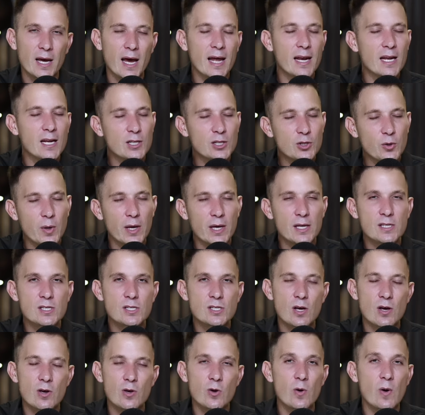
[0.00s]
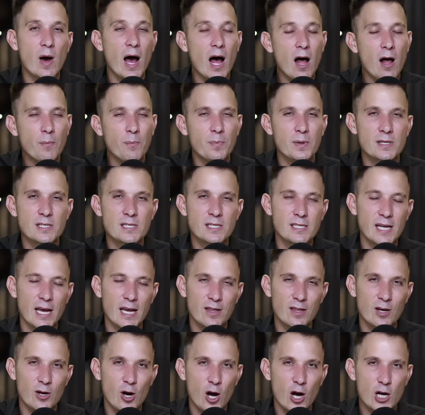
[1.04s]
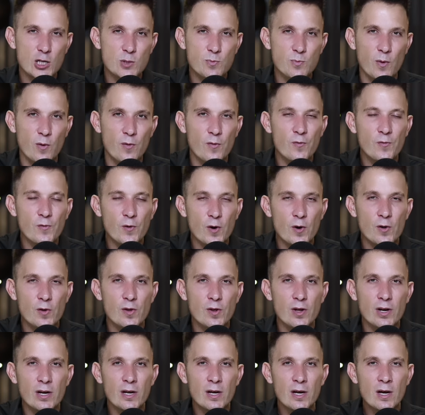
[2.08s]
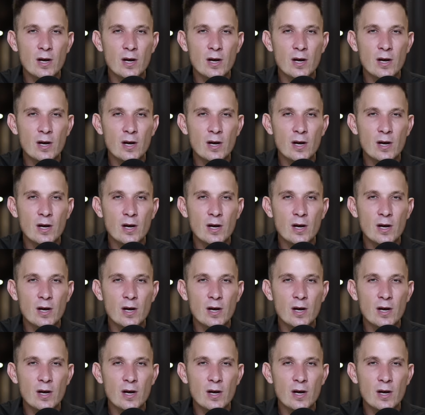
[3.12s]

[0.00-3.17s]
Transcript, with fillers: And in doing so, you help us take the gospel further,